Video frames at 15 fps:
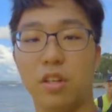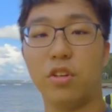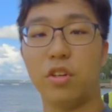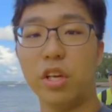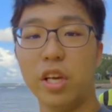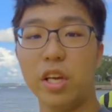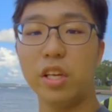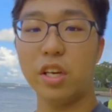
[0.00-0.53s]

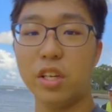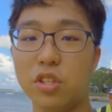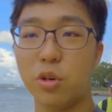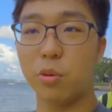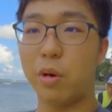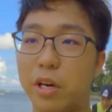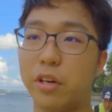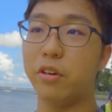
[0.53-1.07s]
Okay, in case
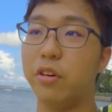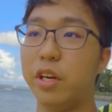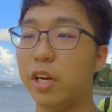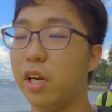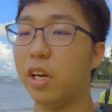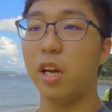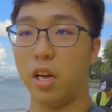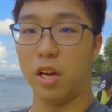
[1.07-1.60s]
you're
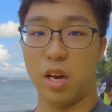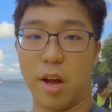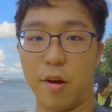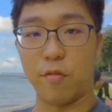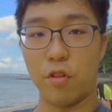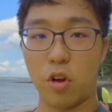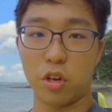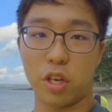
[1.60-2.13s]
wondering, I'm
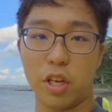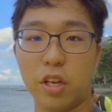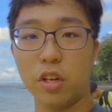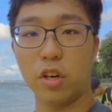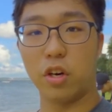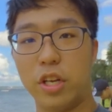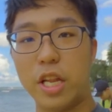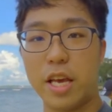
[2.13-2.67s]
vlogging
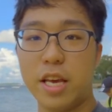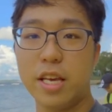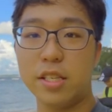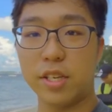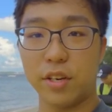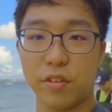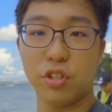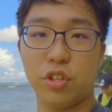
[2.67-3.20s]
on the
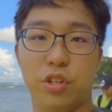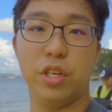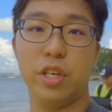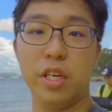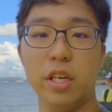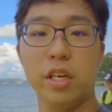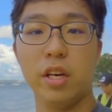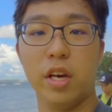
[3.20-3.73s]

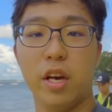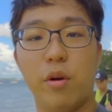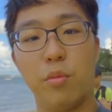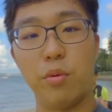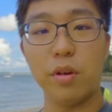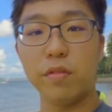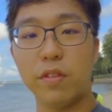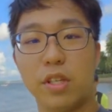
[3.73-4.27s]
A73
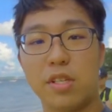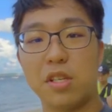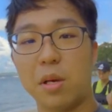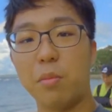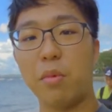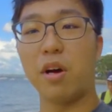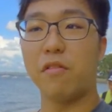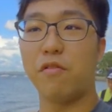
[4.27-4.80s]
with the
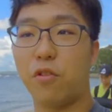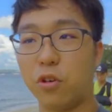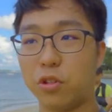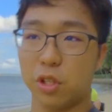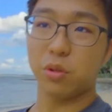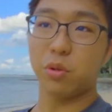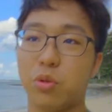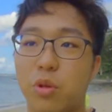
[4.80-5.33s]
Sigma
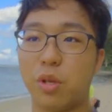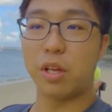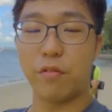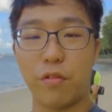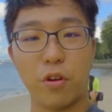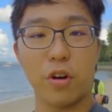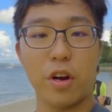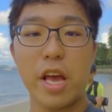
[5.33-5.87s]

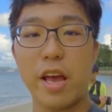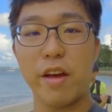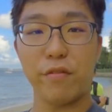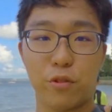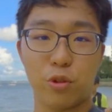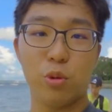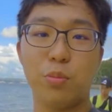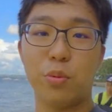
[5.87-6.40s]
14-24
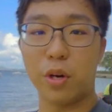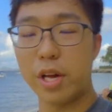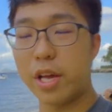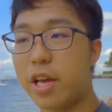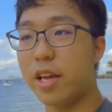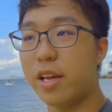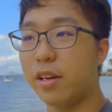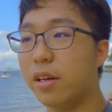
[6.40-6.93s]

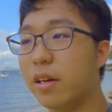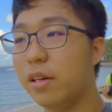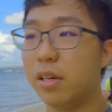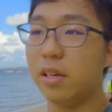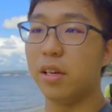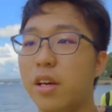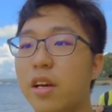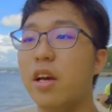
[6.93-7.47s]
f2.8,
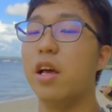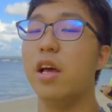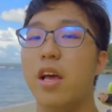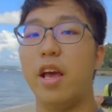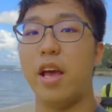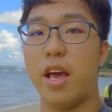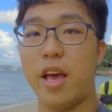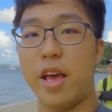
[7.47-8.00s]

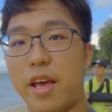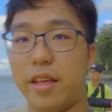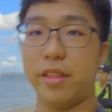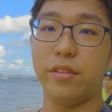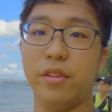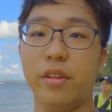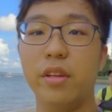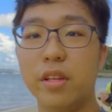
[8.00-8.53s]

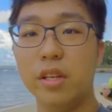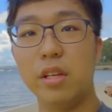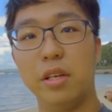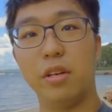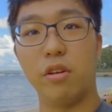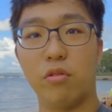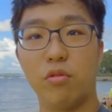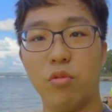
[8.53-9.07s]
and
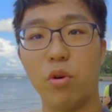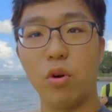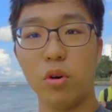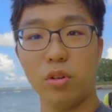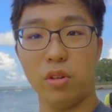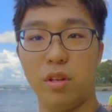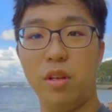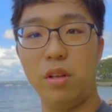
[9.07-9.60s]
the
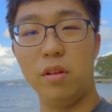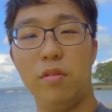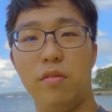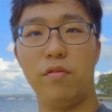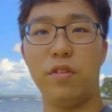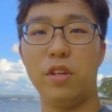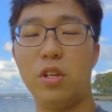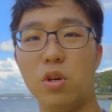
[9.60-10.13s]
Rode
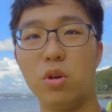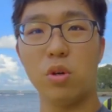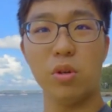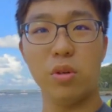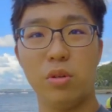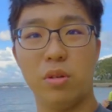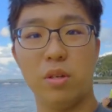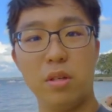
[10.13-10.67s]

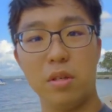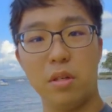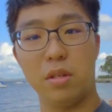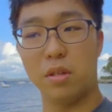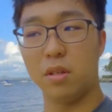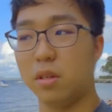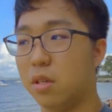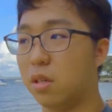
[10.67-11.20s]
video,
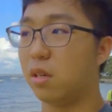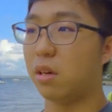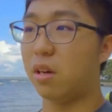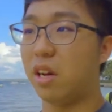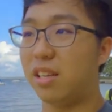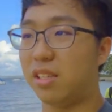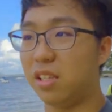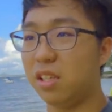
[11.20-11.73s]

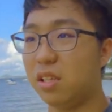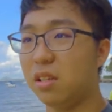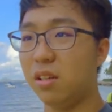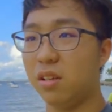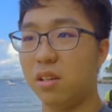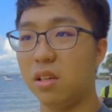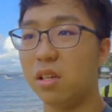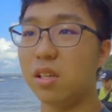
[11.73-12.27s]
I think
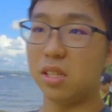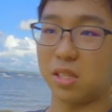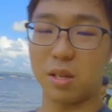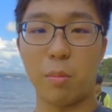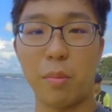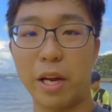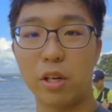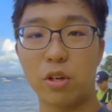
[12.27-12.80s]
it's the
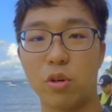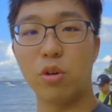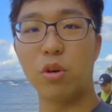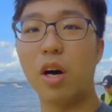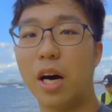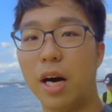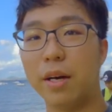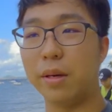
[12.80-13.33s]
Micro,
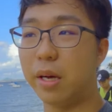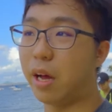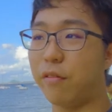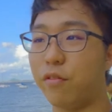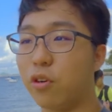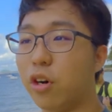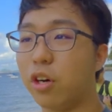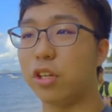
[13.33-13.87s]
I
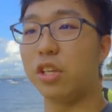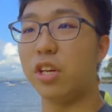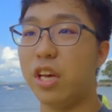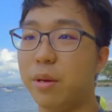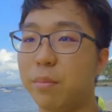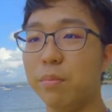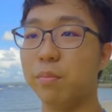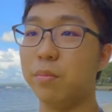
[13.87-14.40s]
forgot the
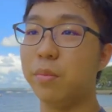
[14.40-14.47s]
name.